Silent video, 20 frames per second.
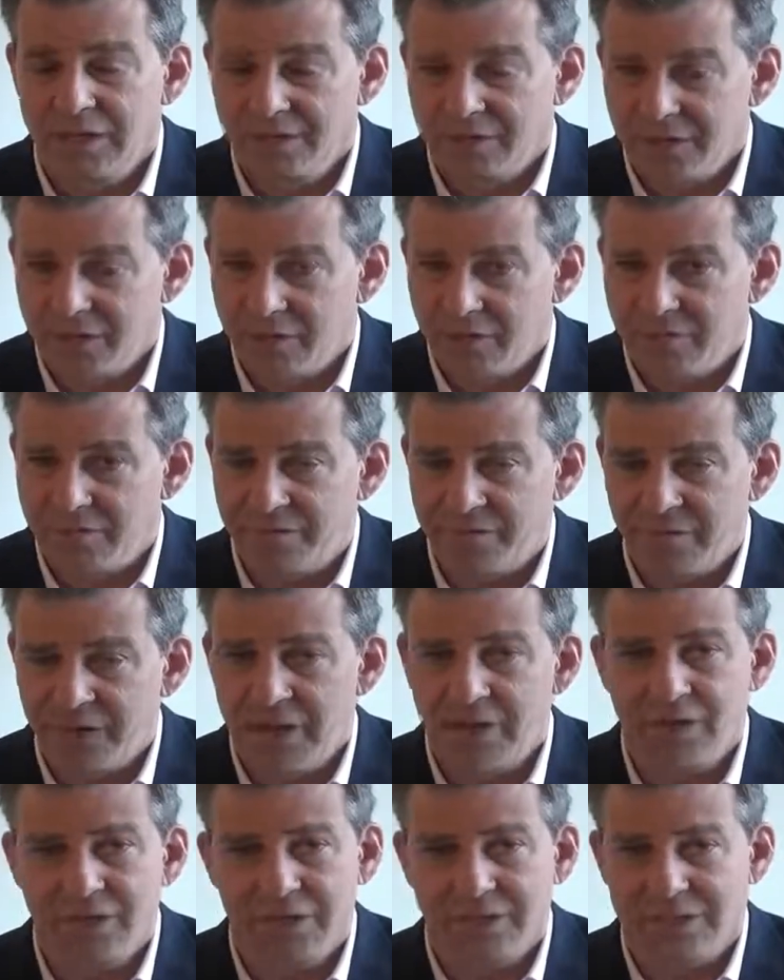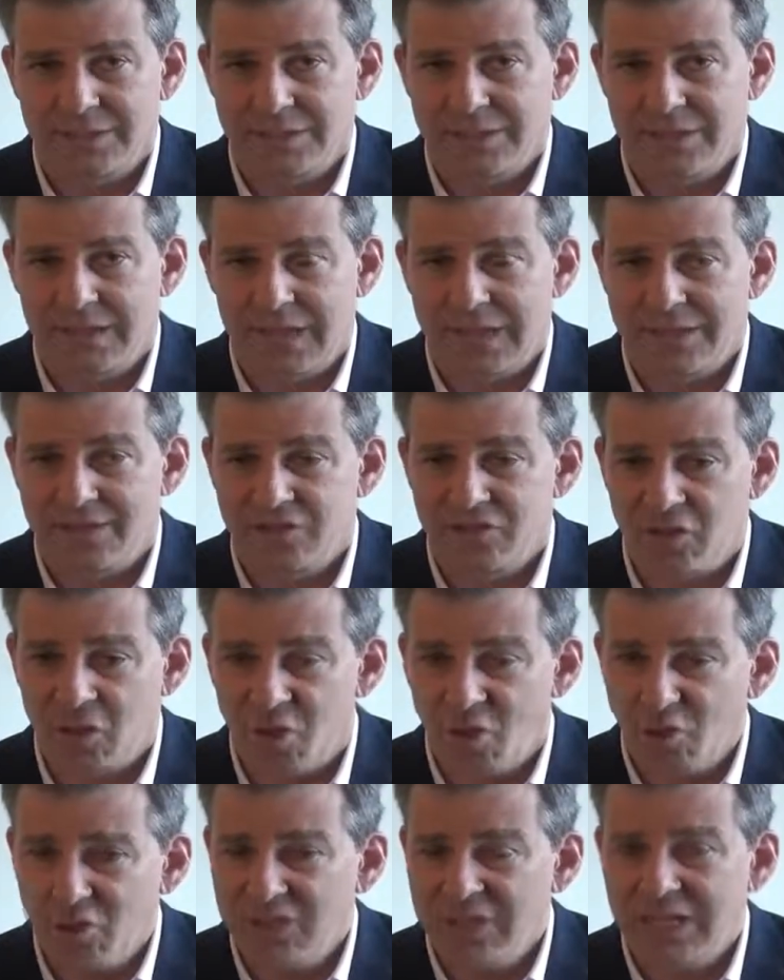They are very intense,
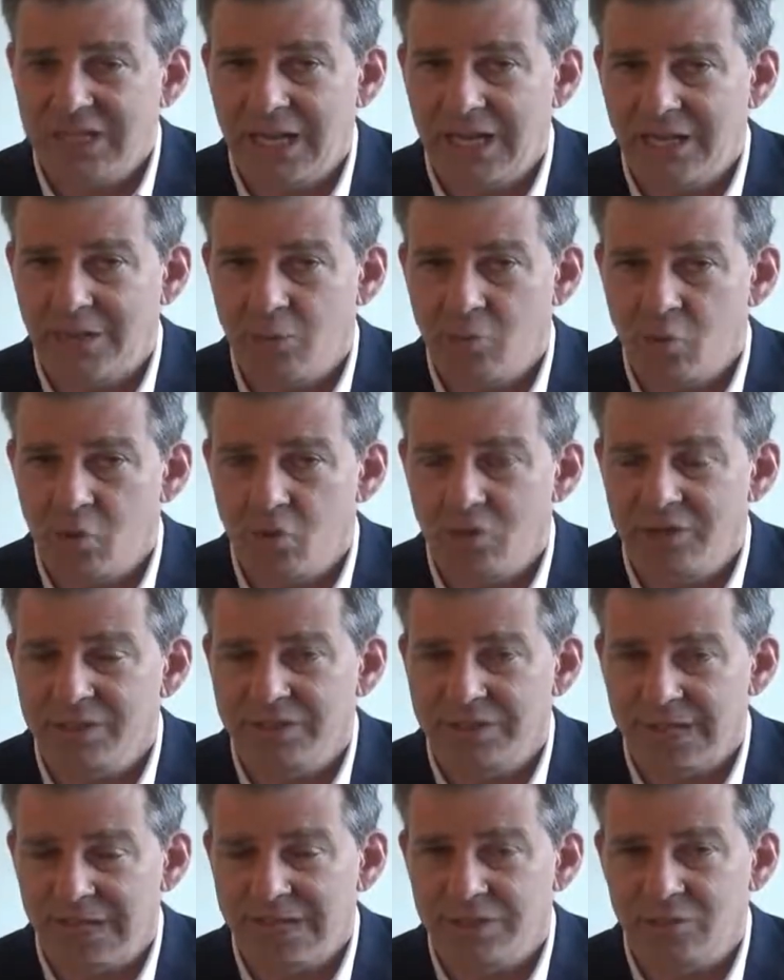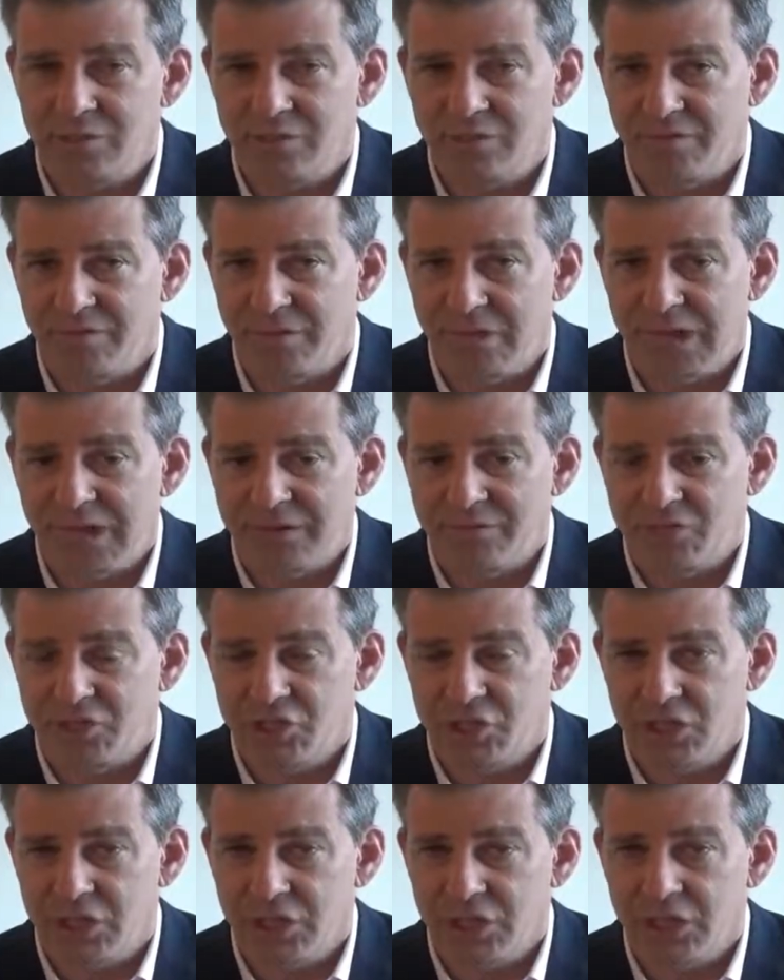only getting more intense with
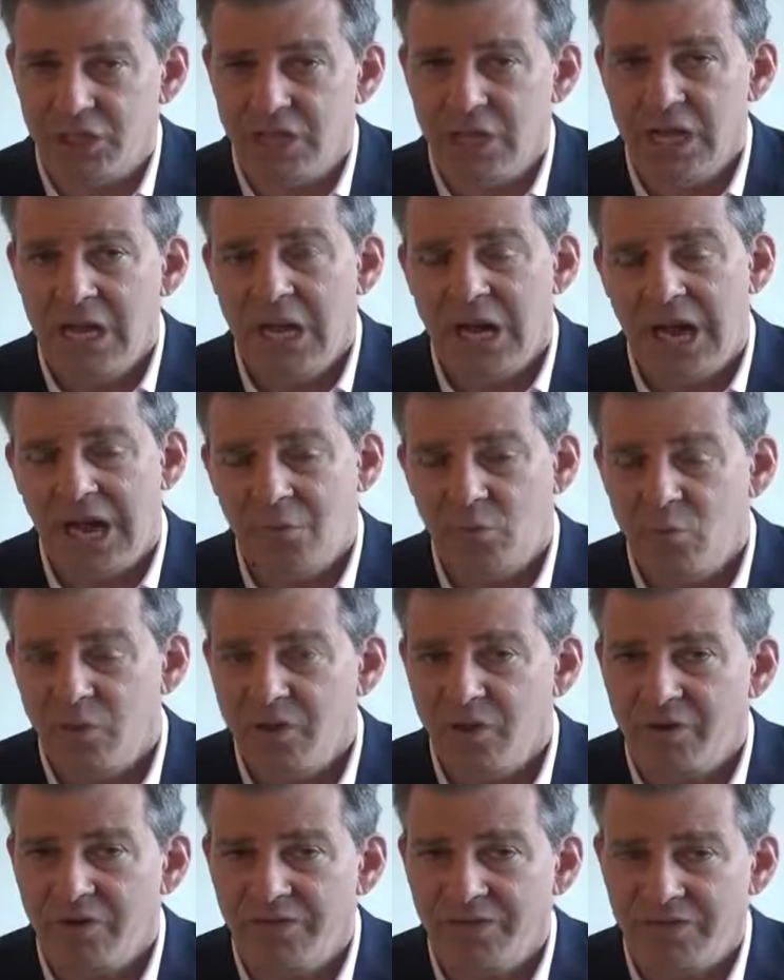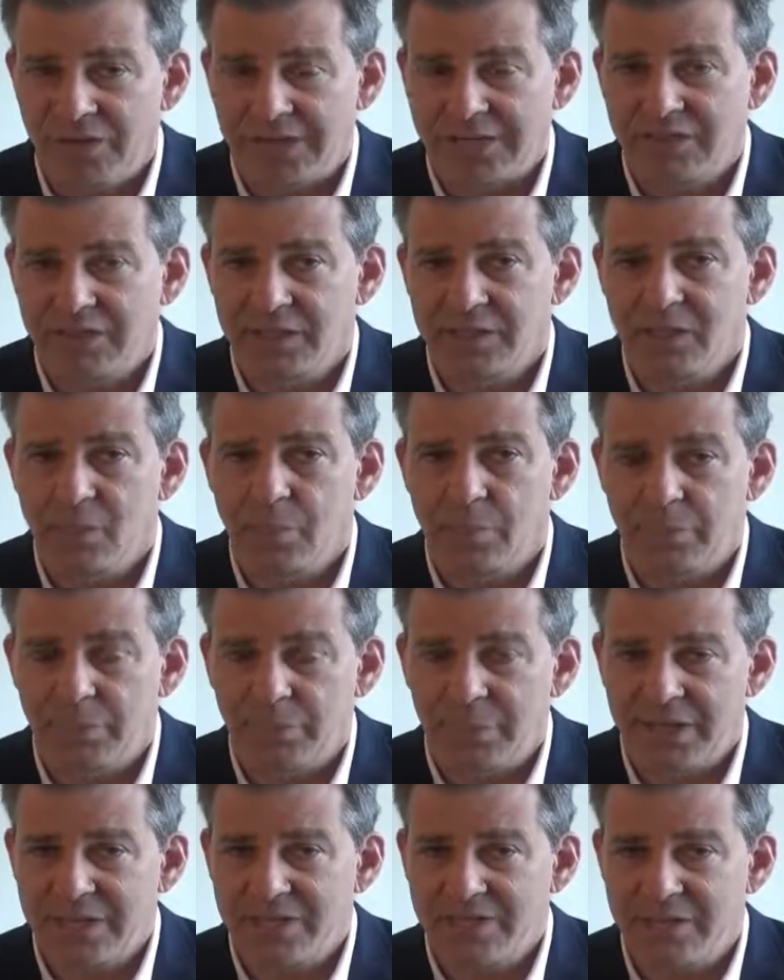5G, and we are affecting the
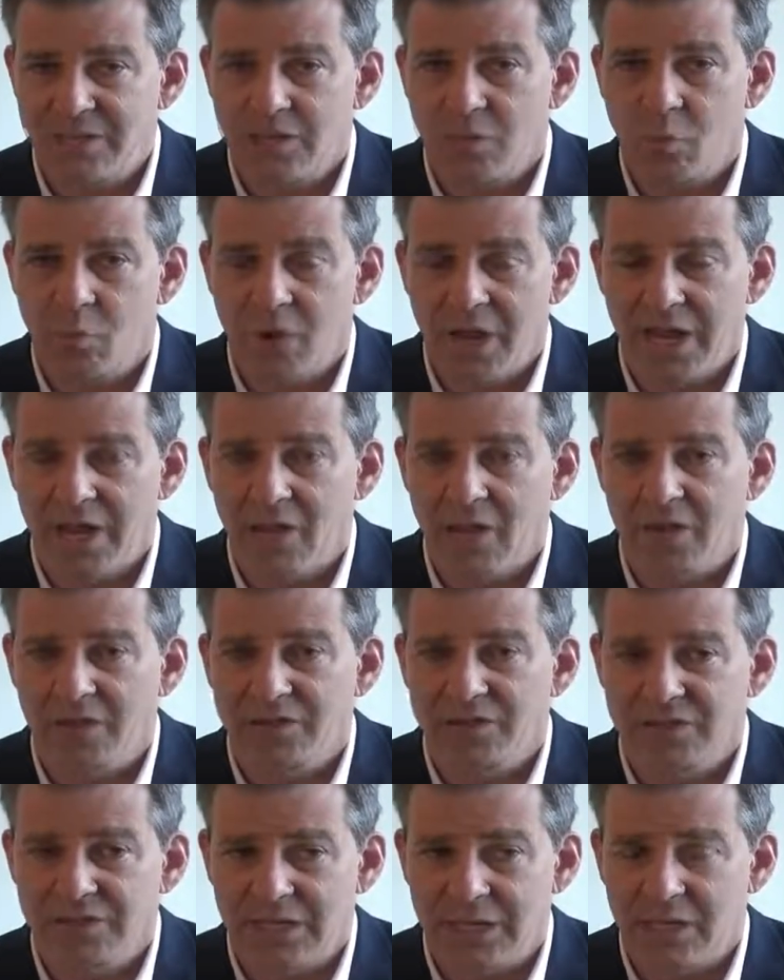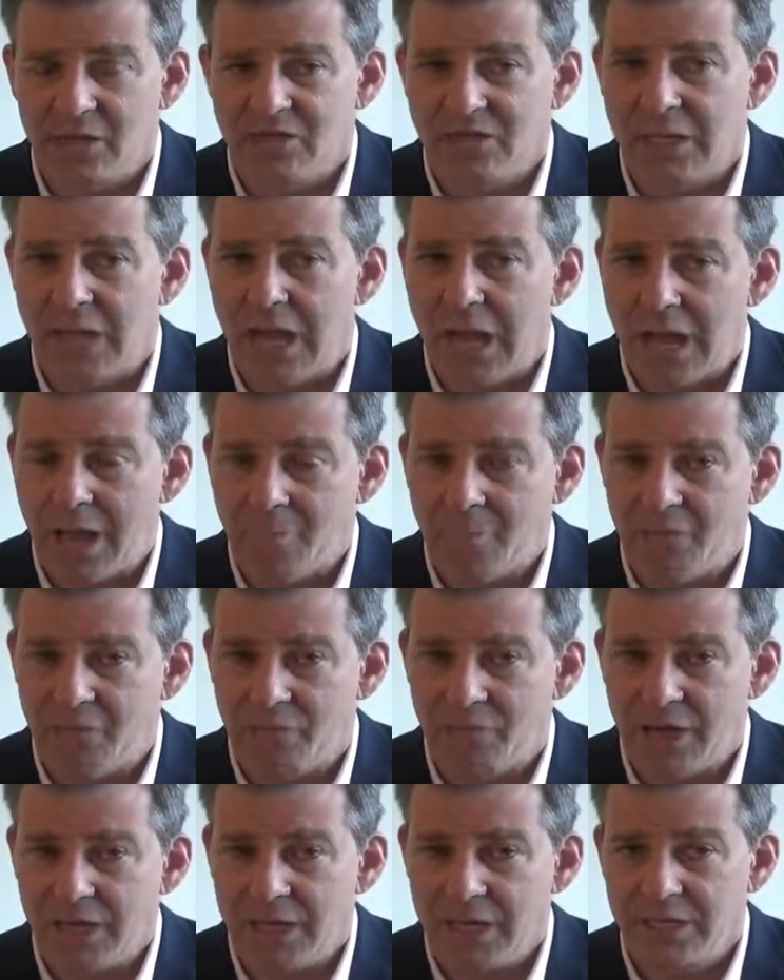basic way our cells
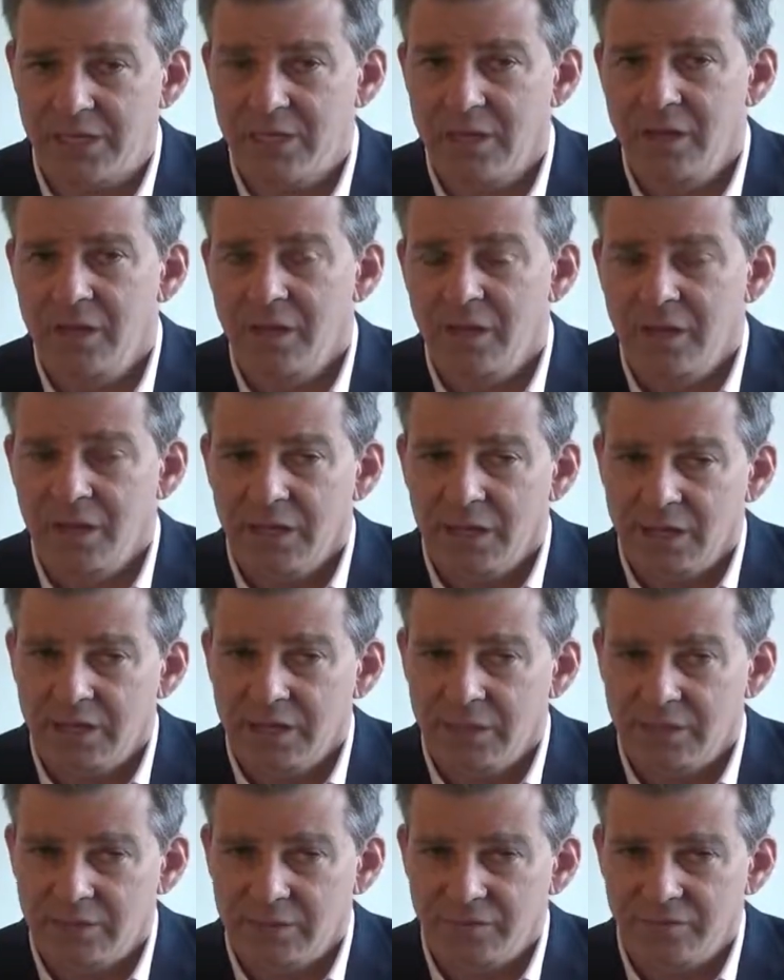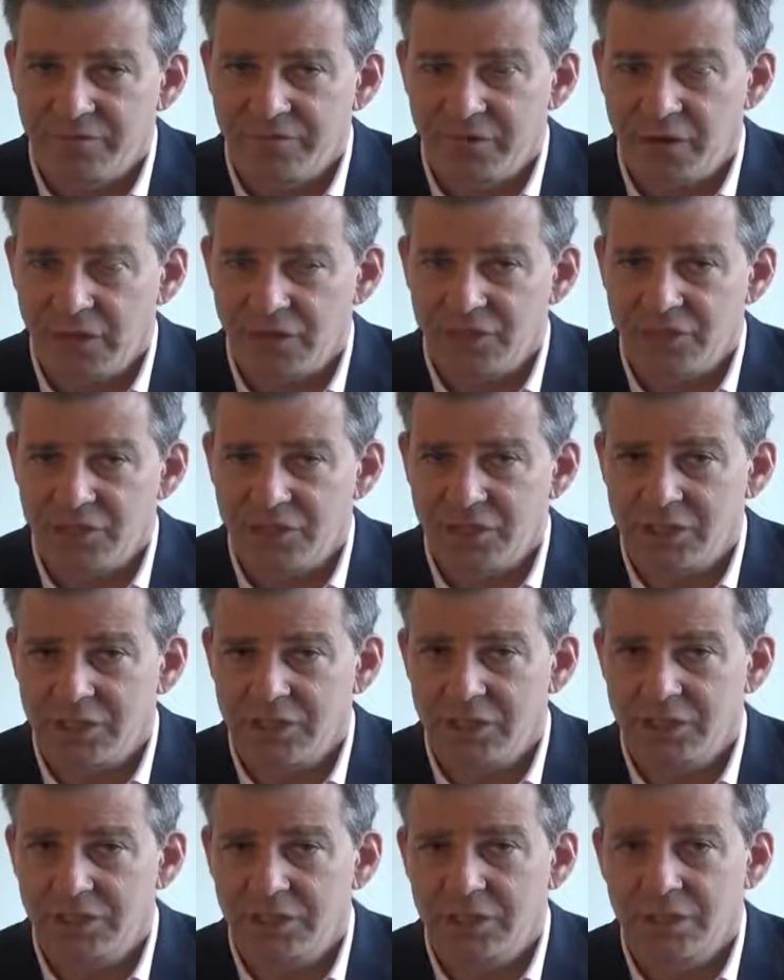operate,
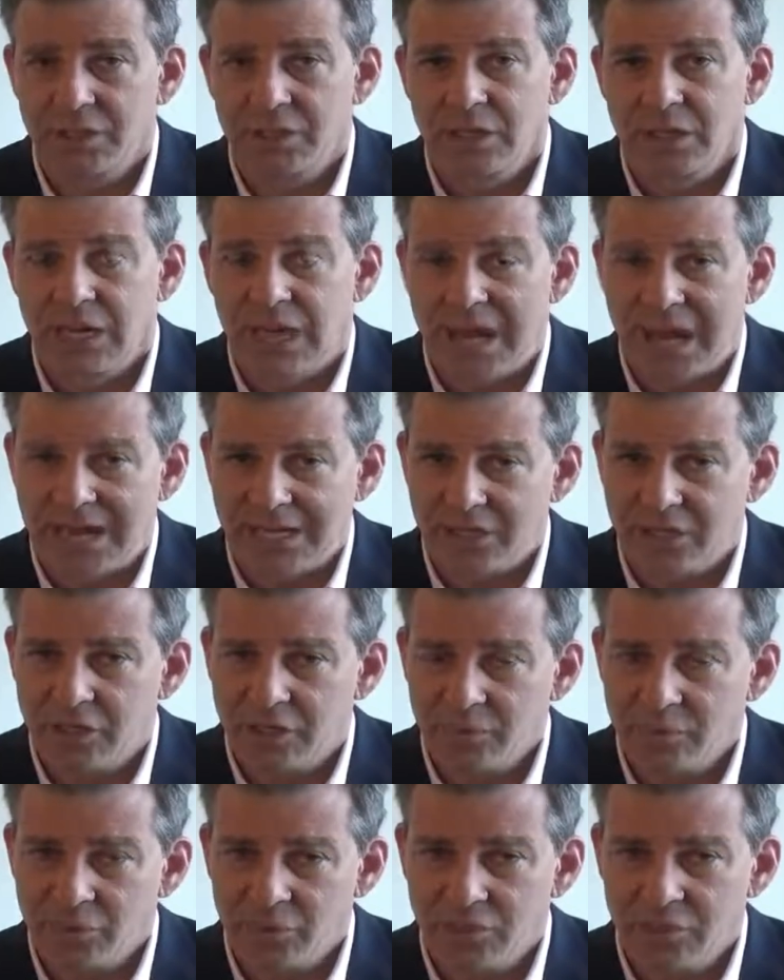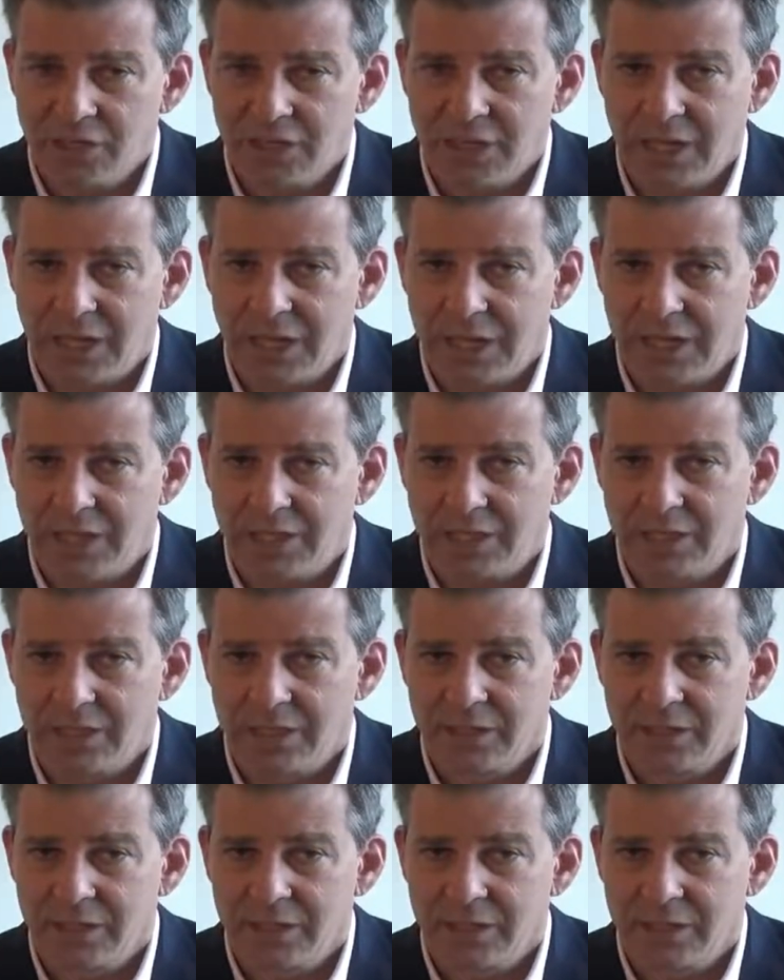function, and communicate.